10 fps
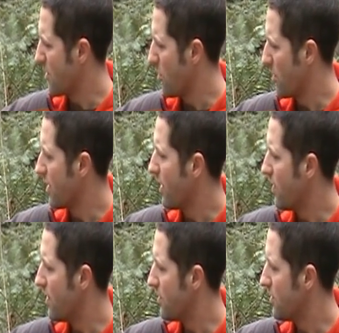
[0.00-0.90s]

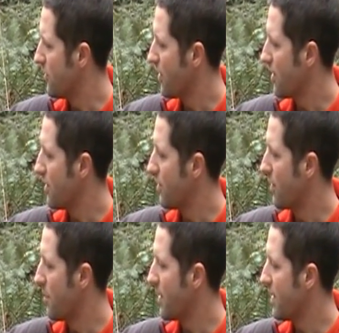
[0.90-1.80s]
organizational chart or
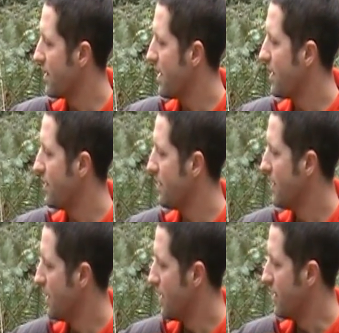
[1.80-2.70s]
something like that,
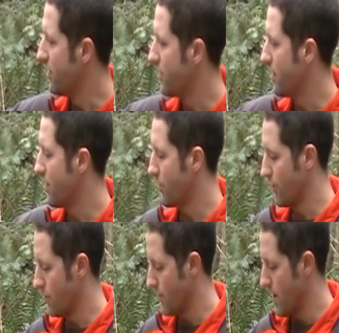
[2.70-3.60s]
and just did a
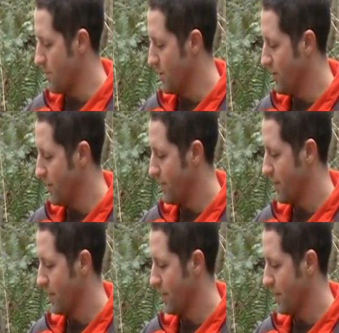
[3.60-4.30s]
search for images.